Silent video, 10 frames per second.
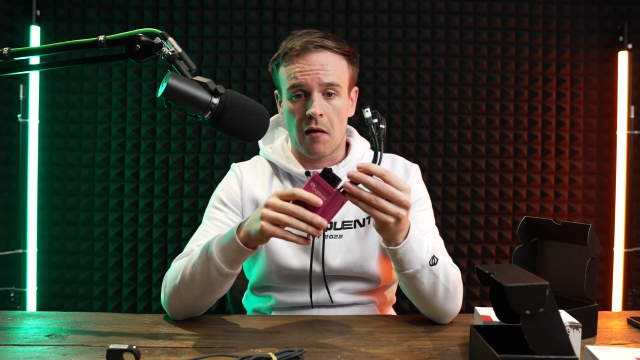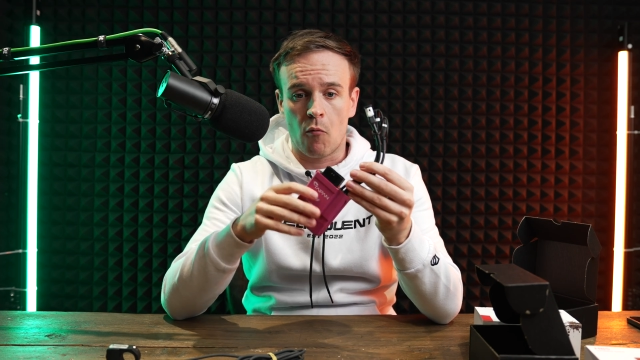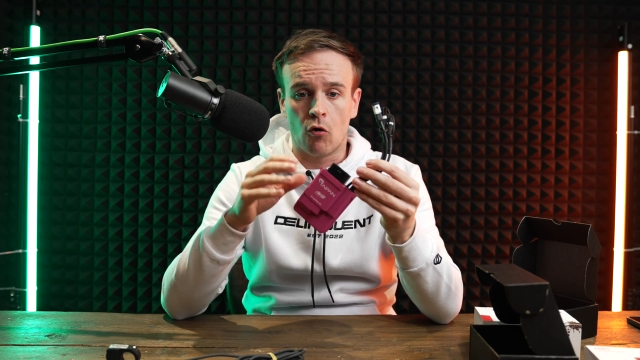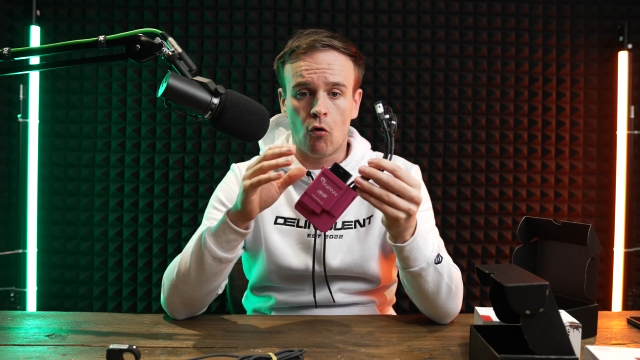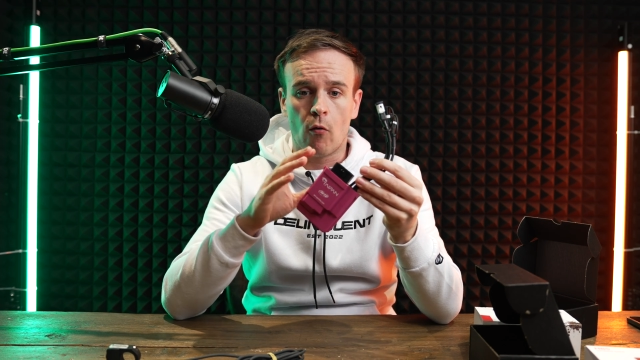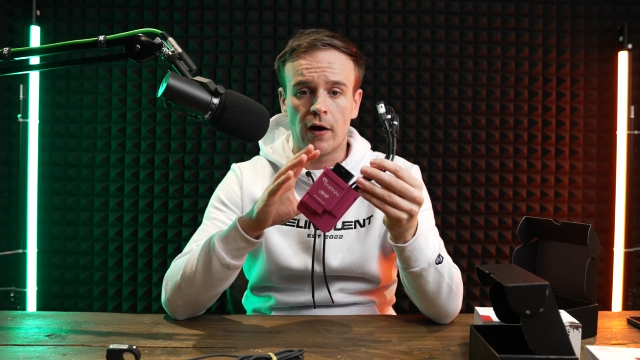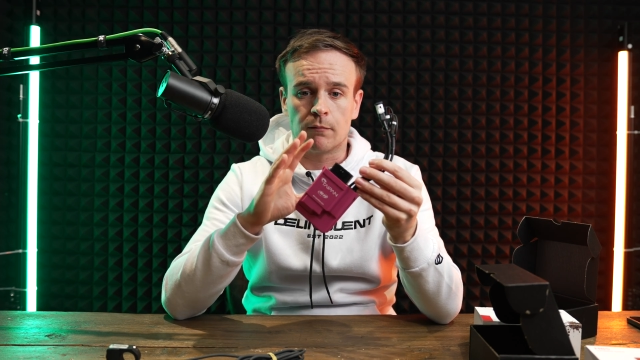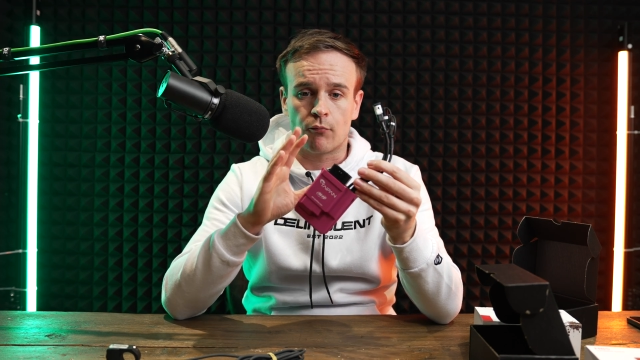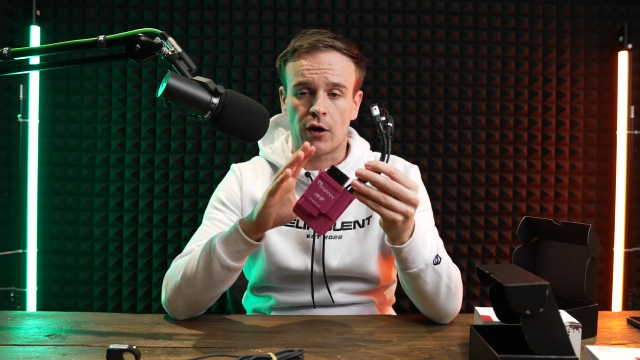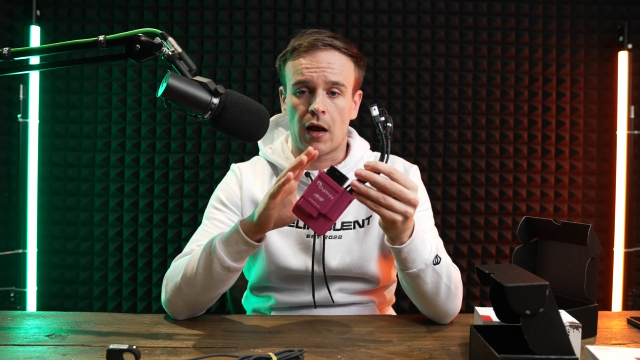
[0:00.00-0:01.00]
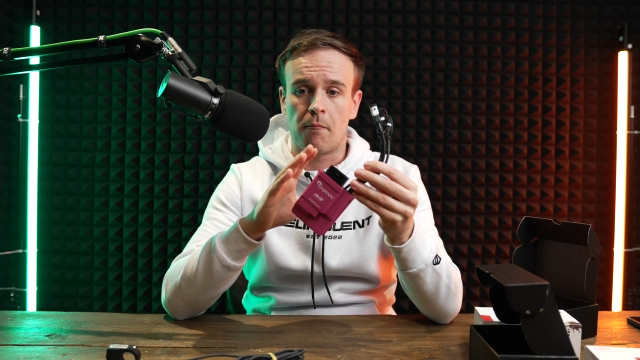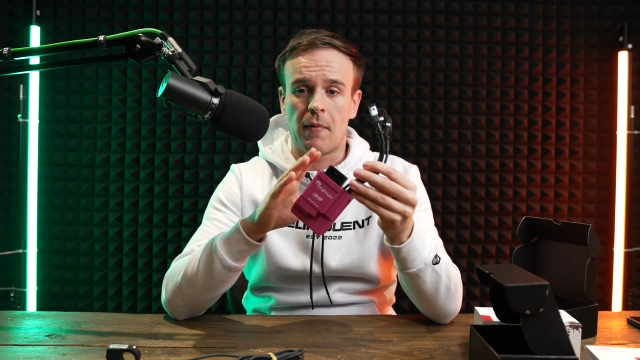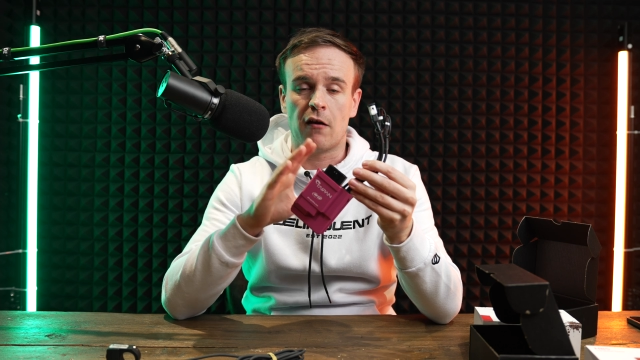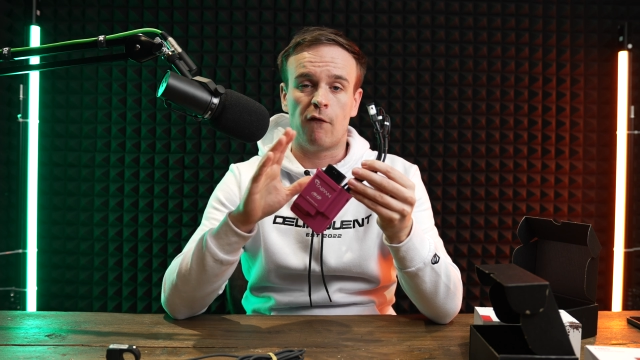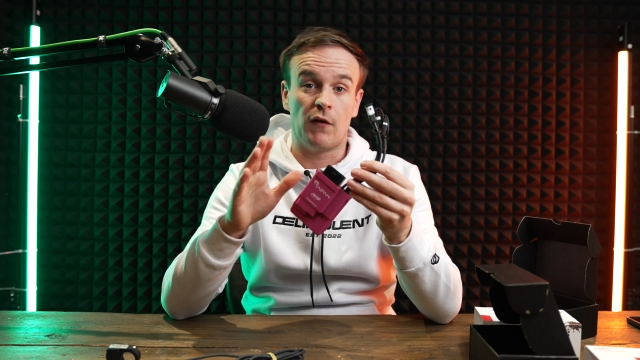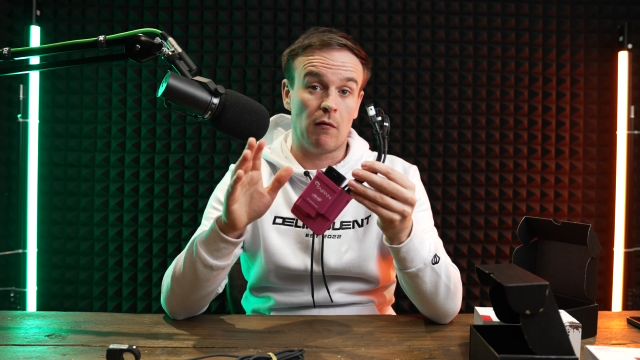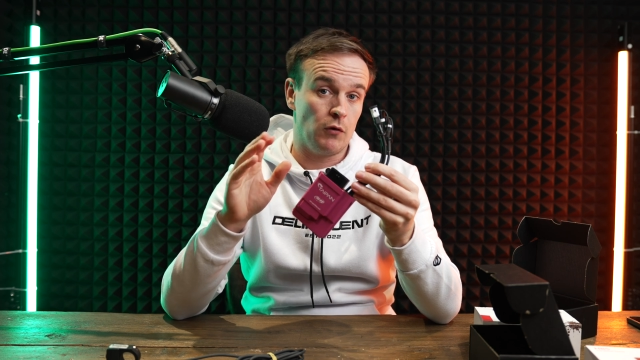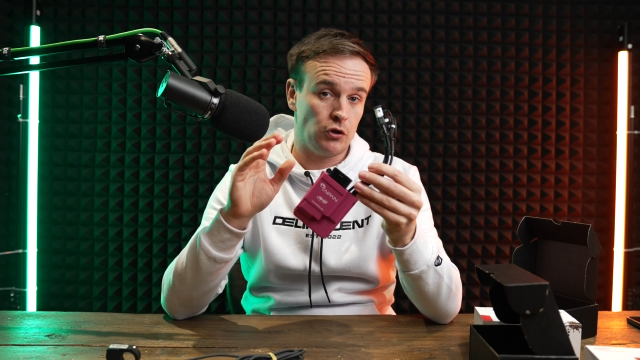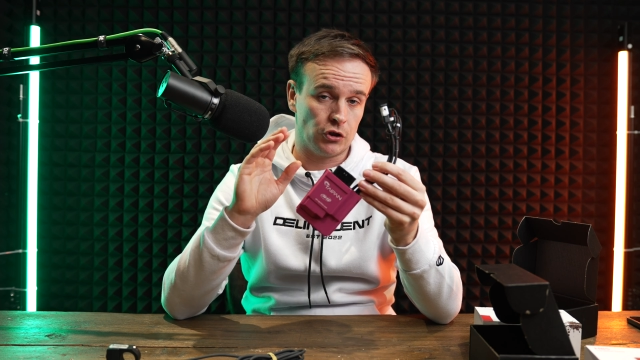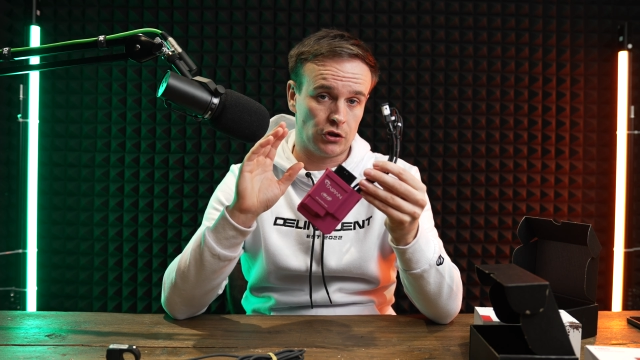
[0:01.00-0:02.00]
It will always bring a benefit
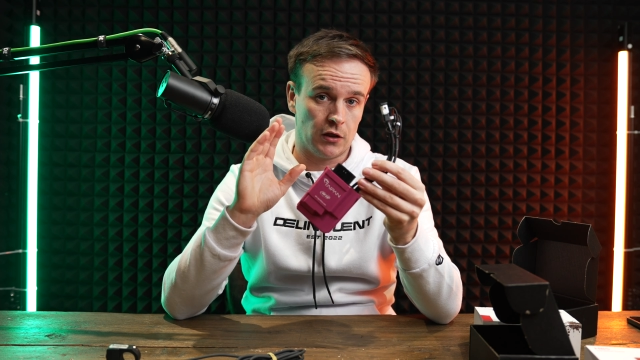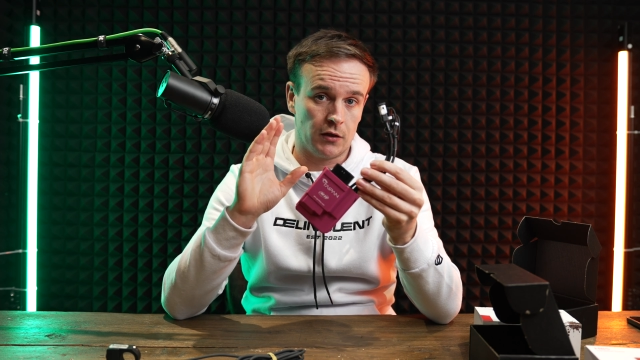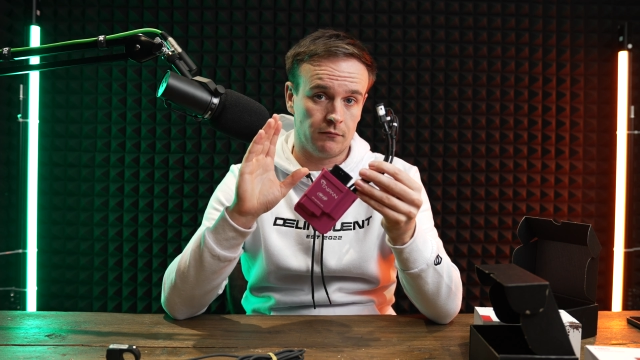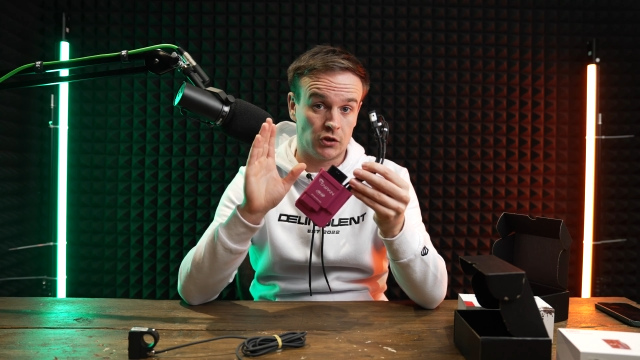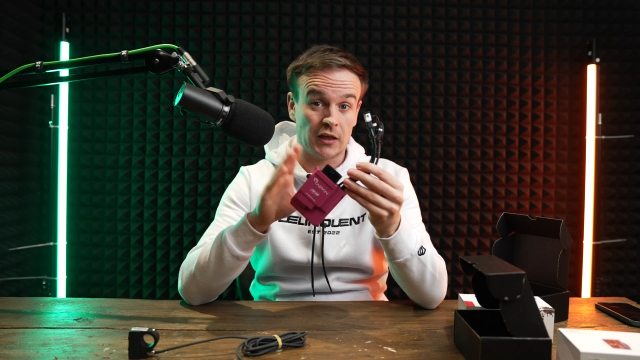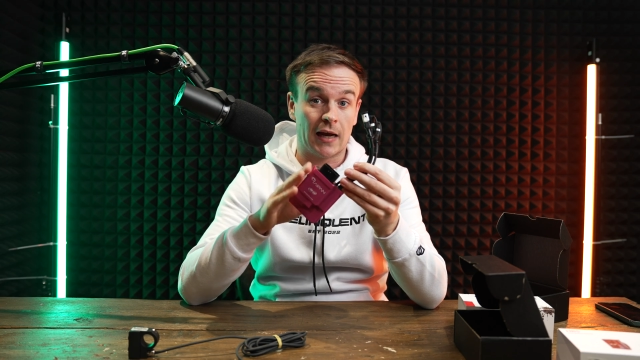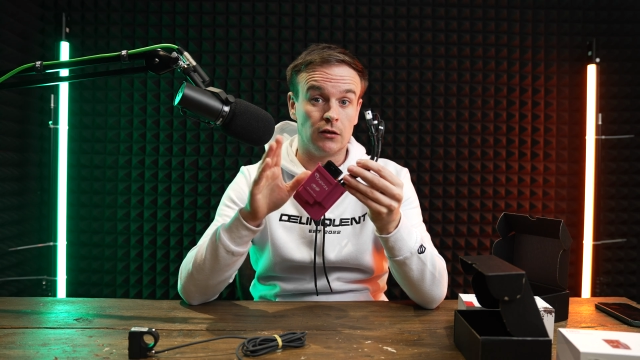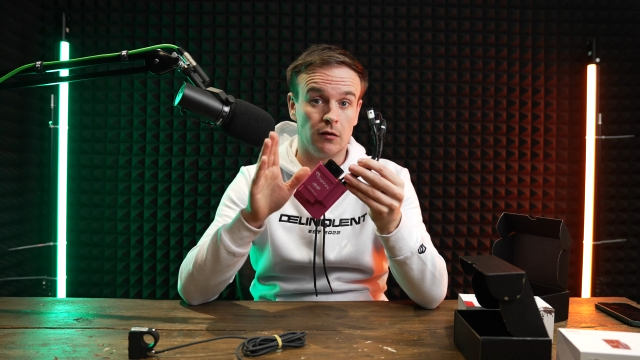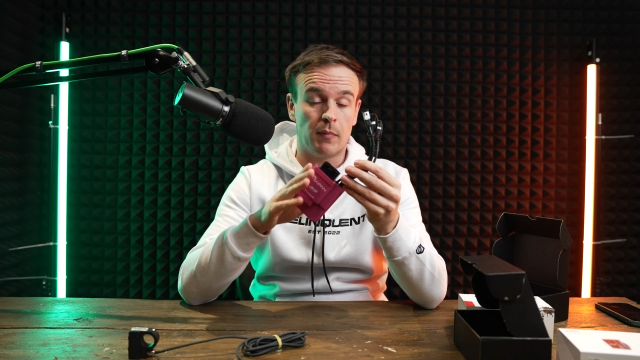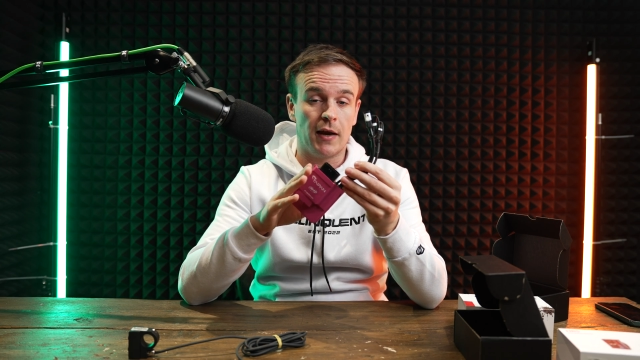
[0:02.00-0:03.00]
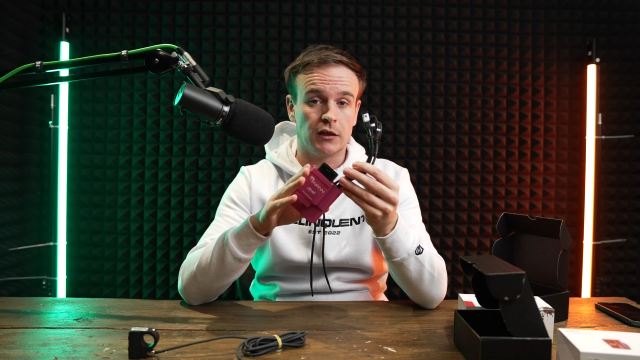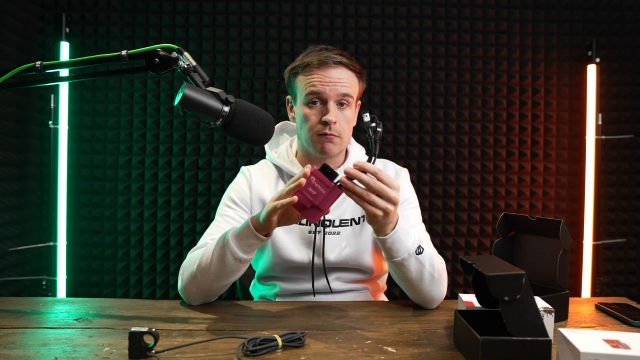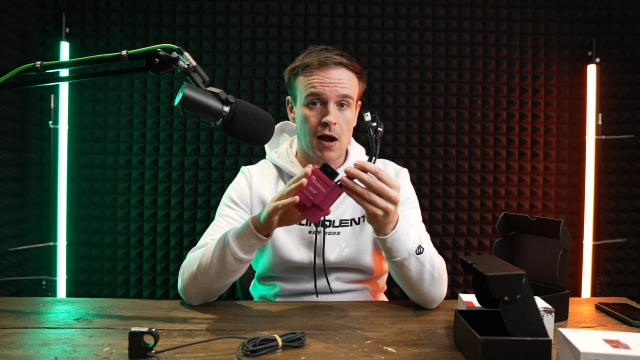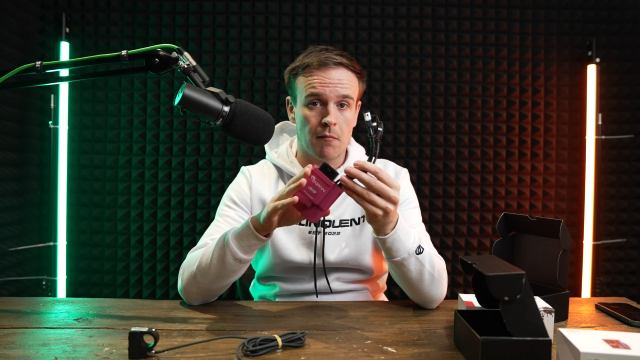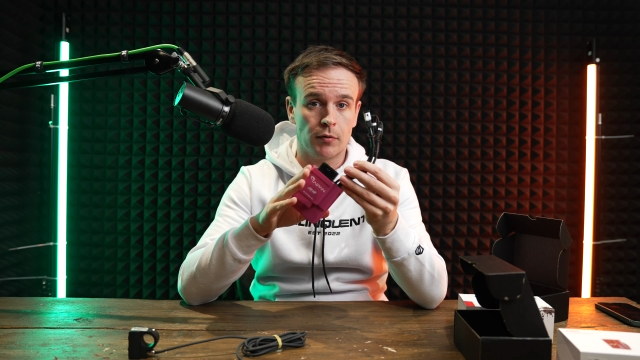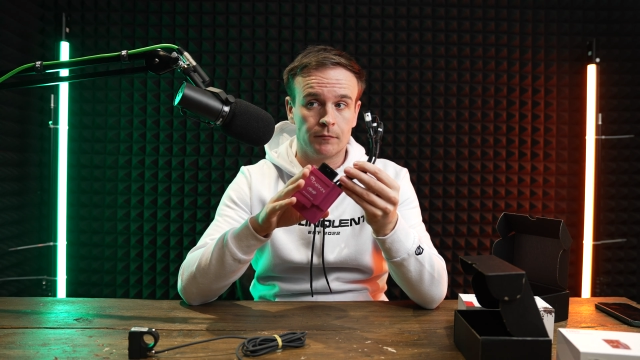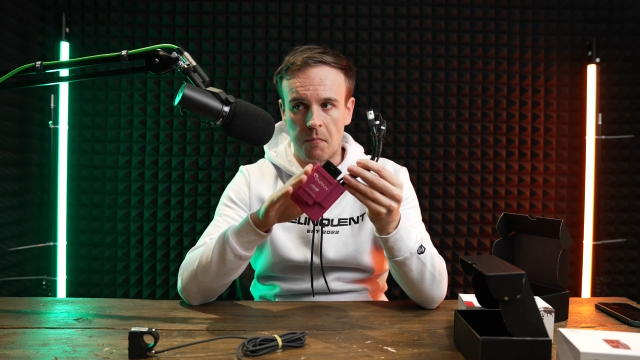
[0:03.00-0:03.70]
with just the standard base map,